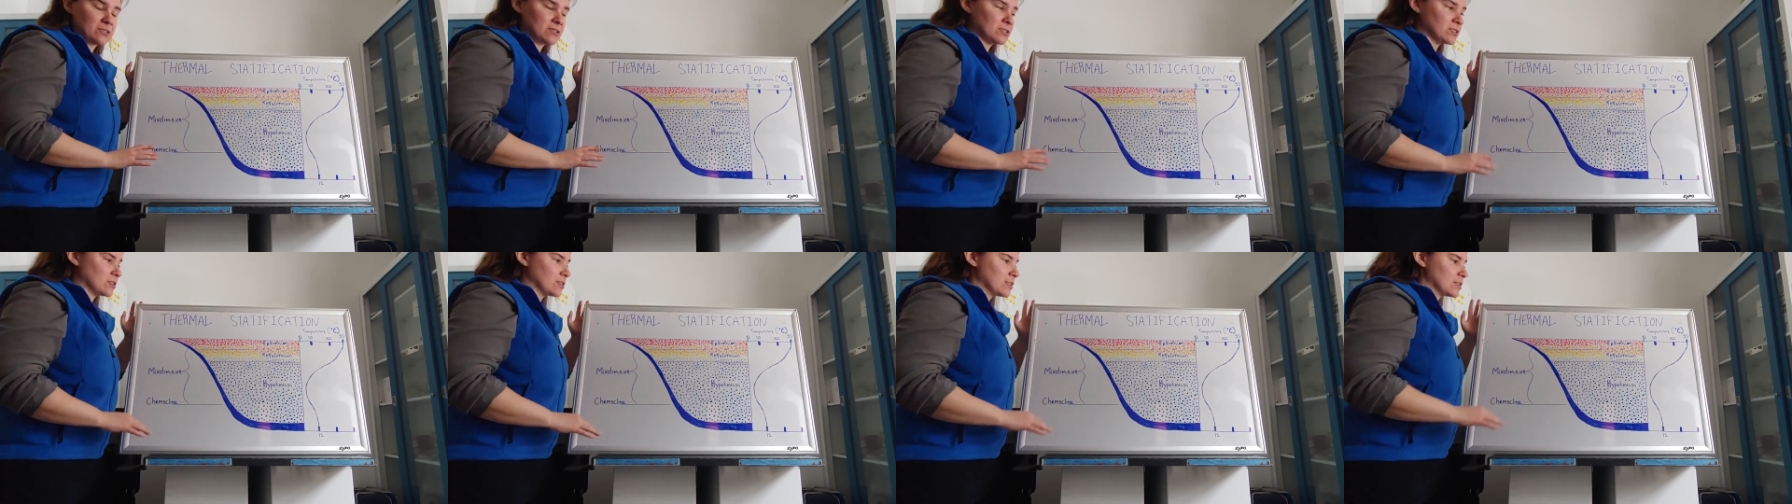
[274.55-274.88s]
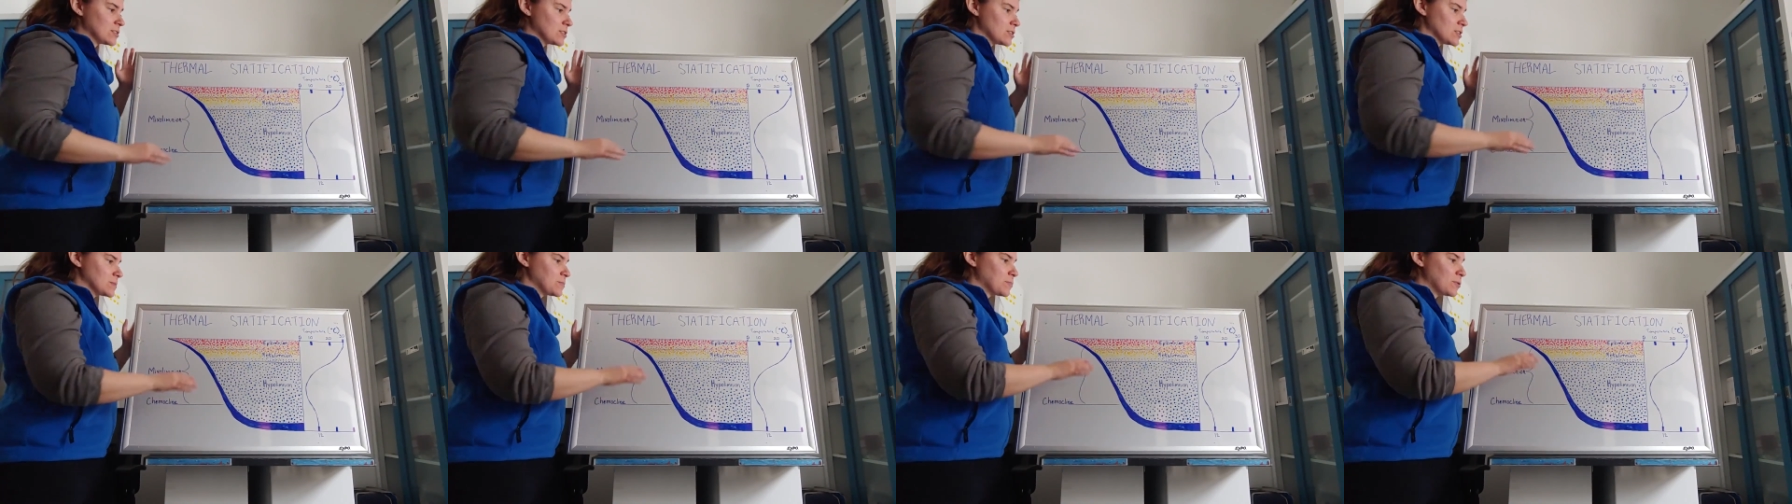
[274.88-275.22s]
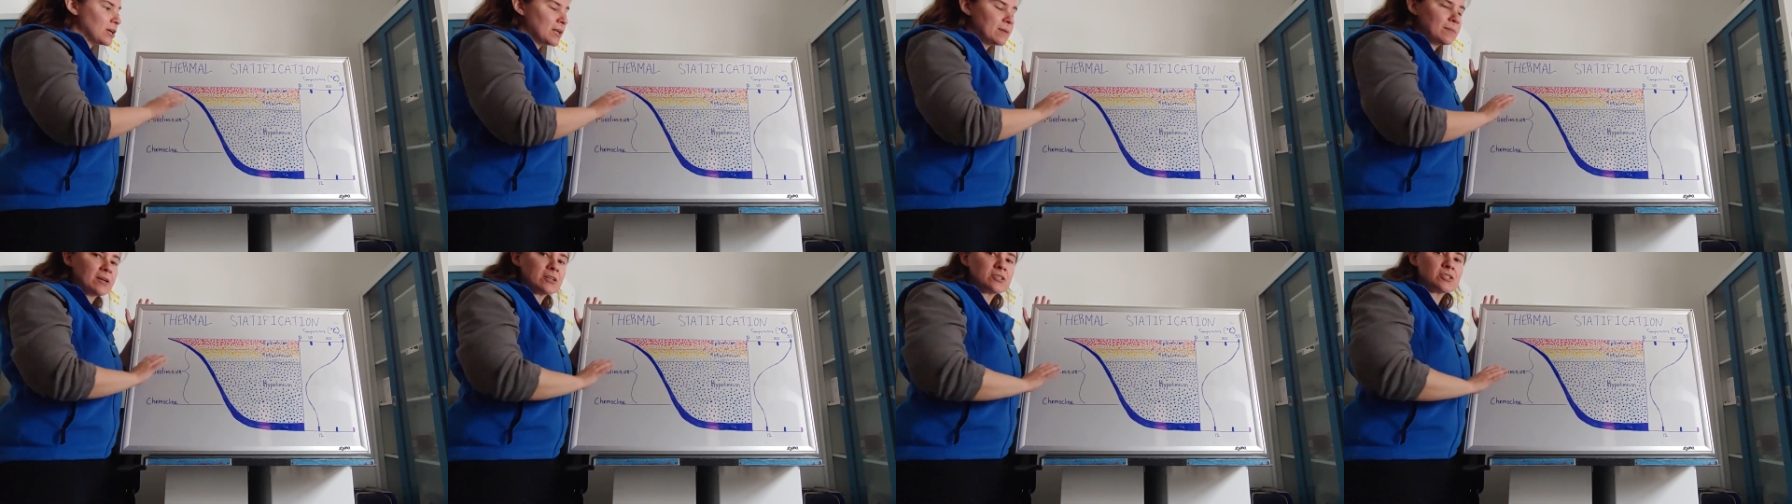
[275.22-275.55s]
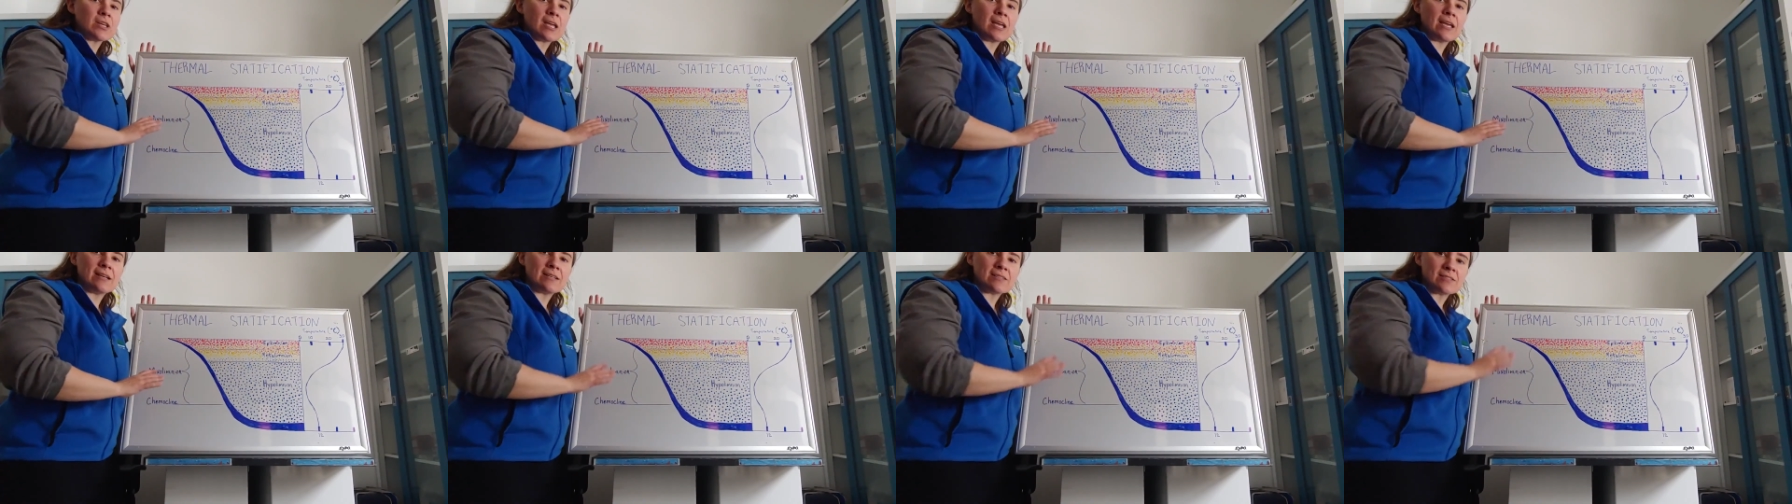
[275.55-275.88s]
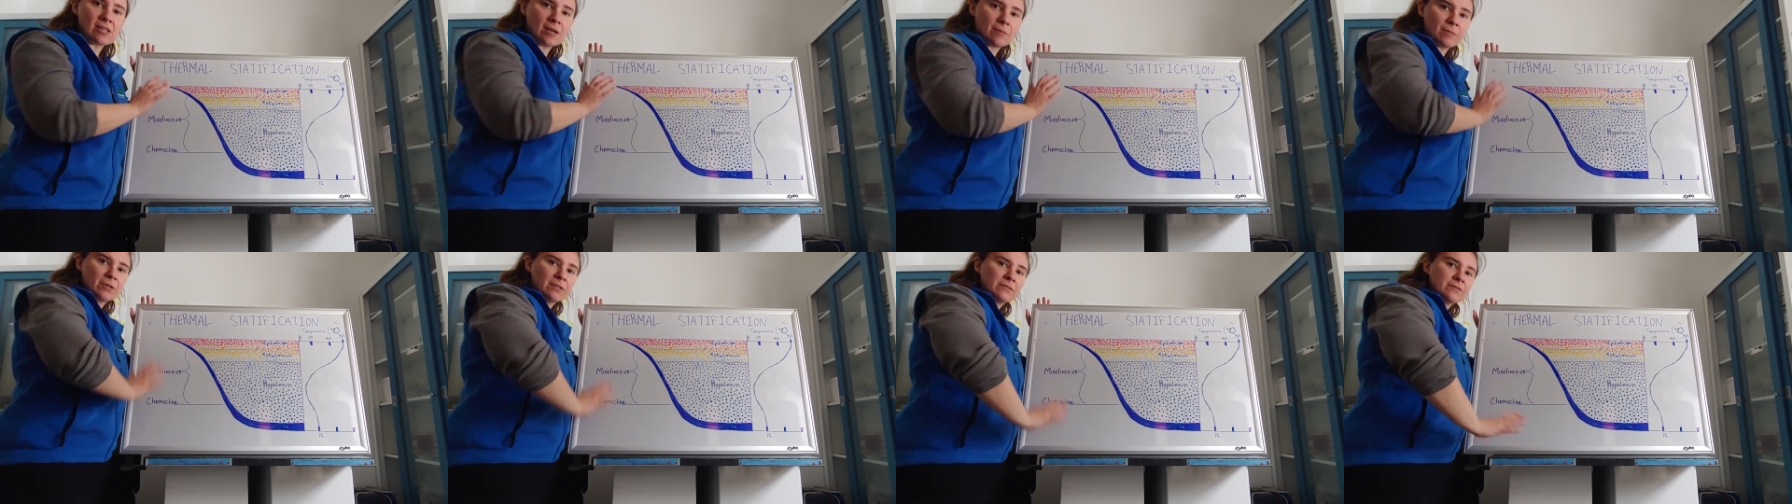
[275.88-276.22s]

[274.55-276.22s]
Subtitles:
So this is pretty much a summer